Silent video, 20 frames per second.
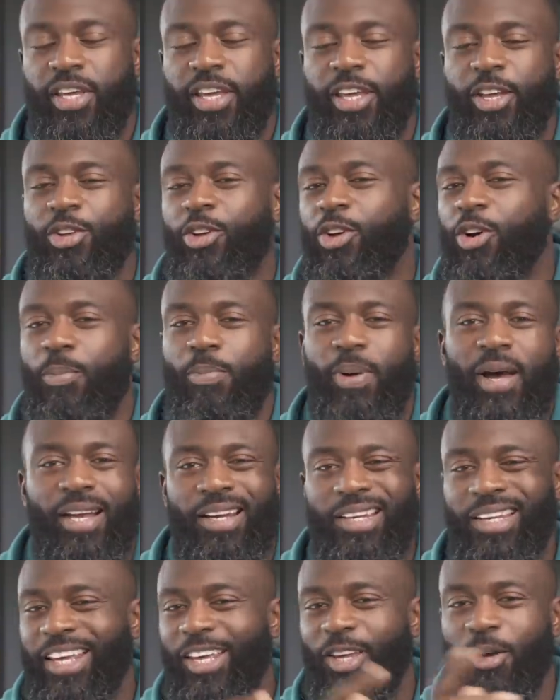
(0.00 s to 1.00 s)
get your
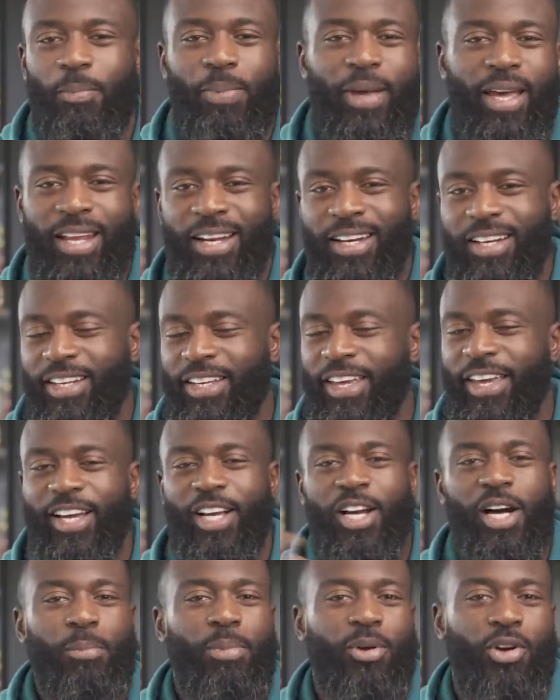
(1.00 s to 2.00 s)
notepad, get your pen, get a
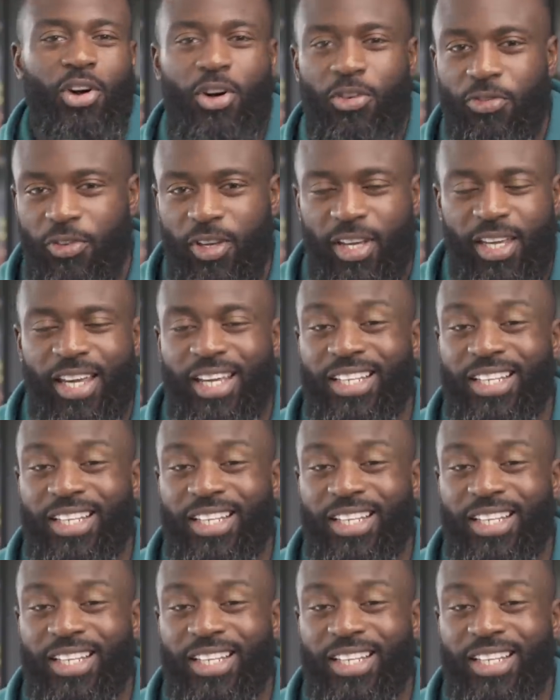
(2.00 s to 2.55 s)
cup of coffee,